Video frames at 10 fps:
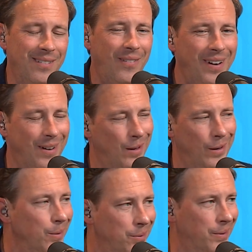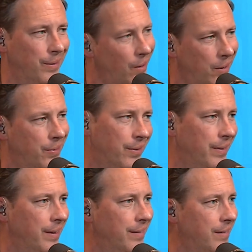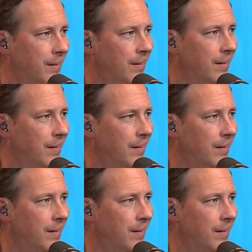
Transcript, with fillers: What a loser Arthur is.